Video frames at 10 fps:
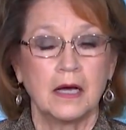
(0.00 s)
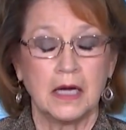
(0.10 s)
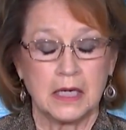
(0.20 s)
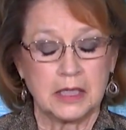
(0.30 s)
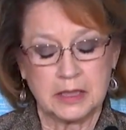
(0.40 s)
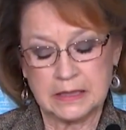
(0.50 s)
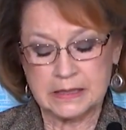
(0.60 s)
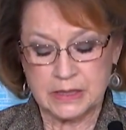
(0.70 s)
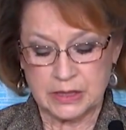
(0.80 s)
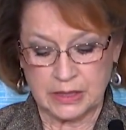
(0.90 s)
Uh,
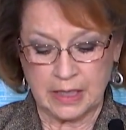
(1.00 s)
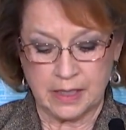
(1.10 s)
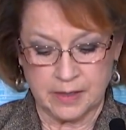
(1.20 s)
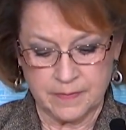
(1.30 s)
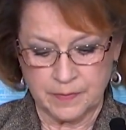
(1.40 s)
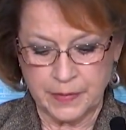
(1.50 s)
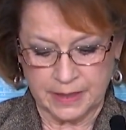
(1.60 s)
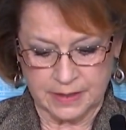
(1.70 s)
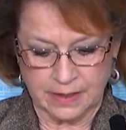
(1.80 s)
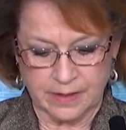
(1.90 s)
um,
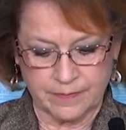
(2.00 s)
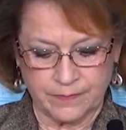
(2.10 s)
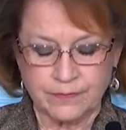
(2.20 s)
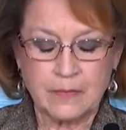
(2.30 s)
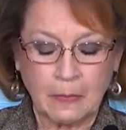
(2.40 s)
but um,